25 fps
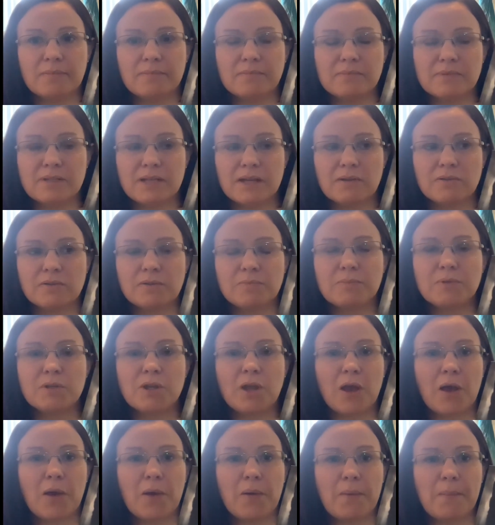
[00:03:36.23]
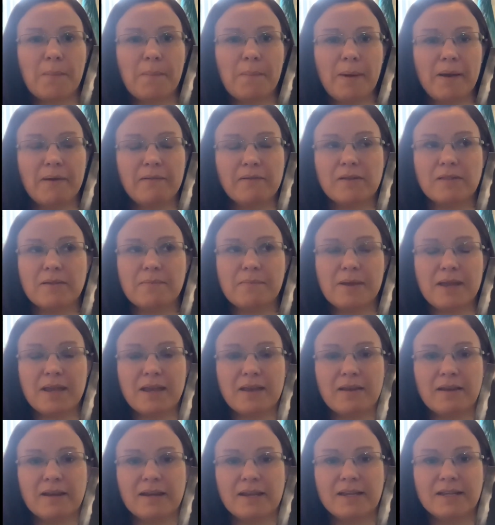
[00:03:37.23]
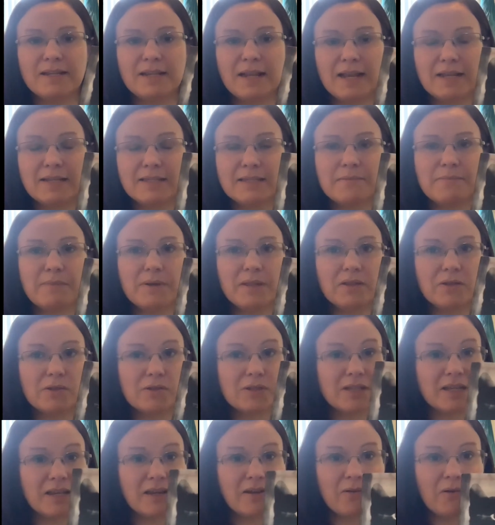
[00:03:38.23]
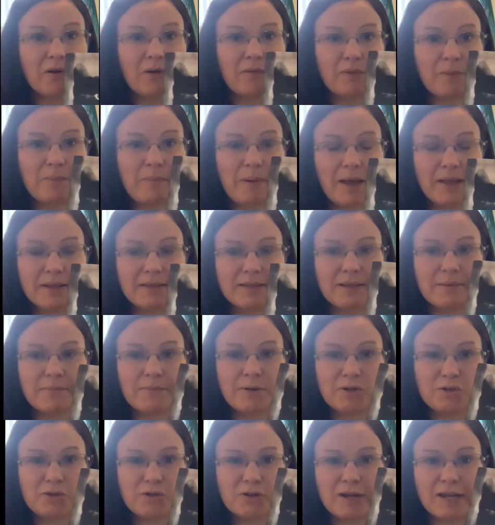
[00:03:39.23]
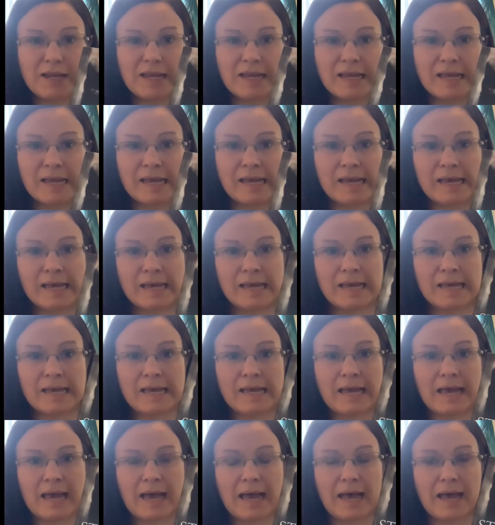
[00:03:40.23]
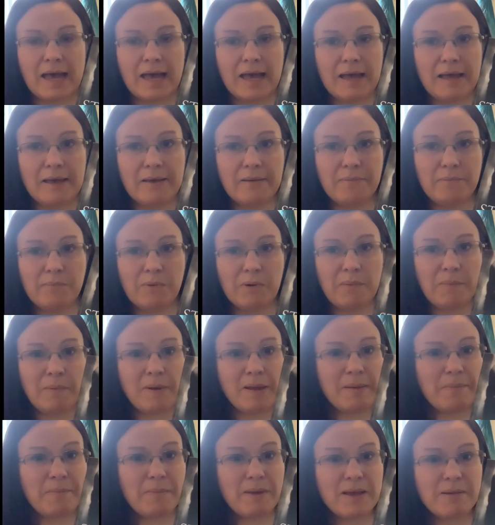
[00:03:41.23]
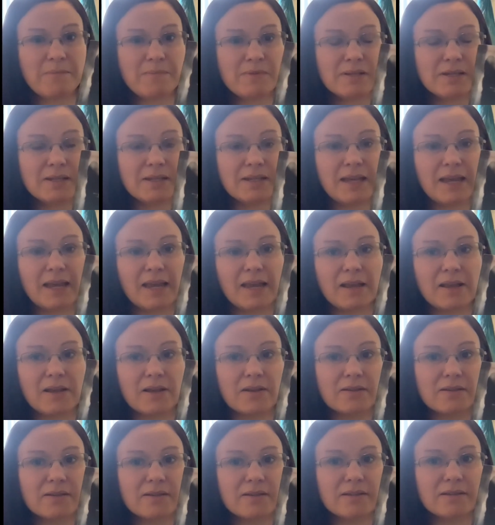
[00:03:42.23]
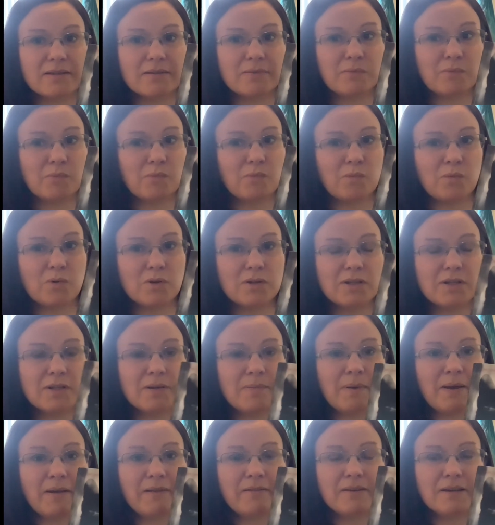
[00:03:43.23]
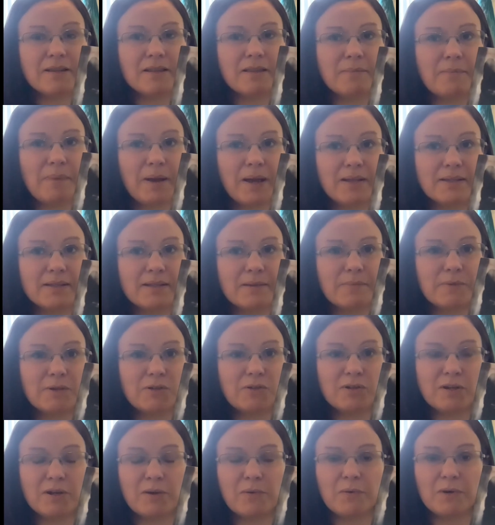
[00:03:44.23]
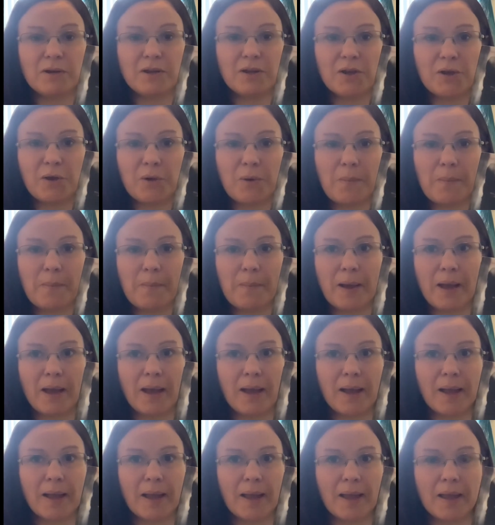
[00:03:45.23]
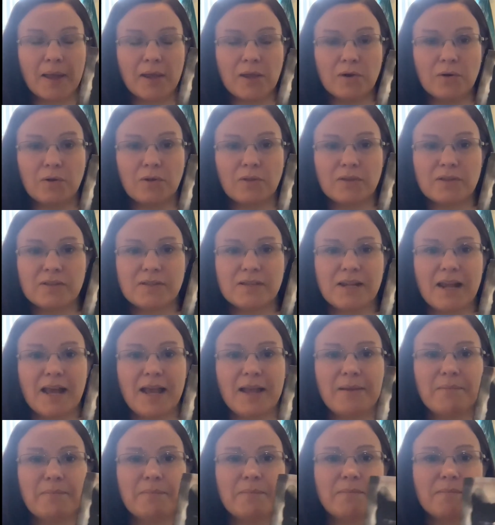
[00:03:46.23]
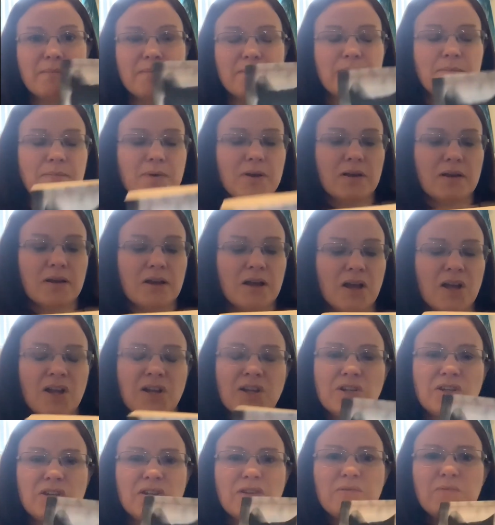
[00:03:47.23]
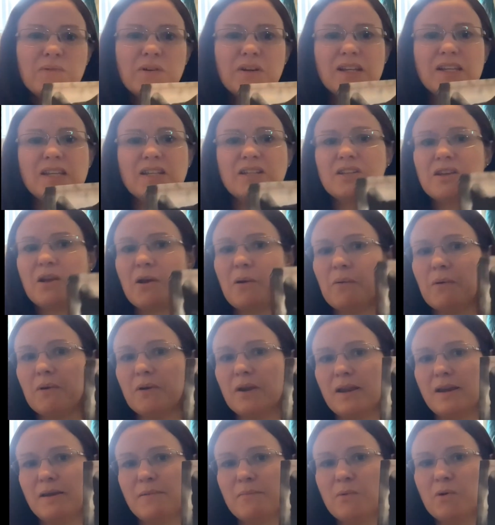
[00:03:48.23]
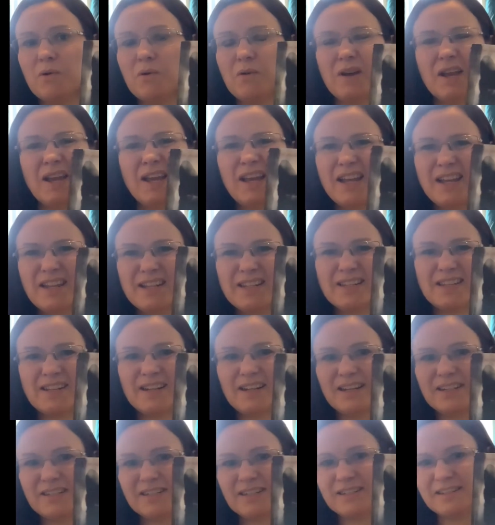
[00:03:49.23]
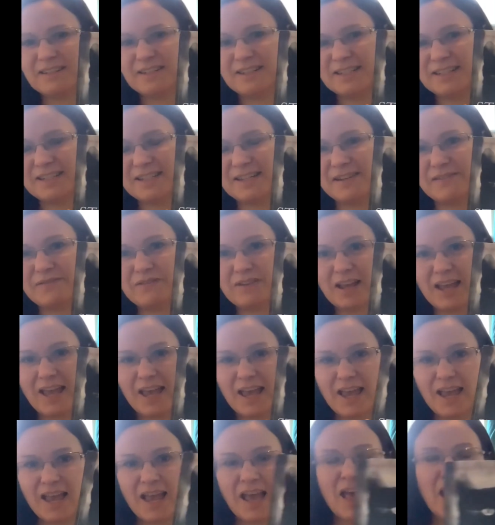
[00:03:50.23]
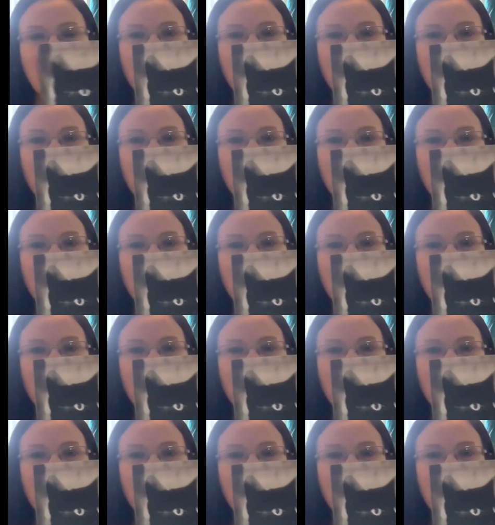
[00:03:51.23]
tells him to go and bury them here, and he lets him in on the secret of the pet cemetery. Probably a big mistake, because once you're buried in the pet cemetery, when you come back, you're not the same. But do I need to go on anymore? It's the legendary Stephen King,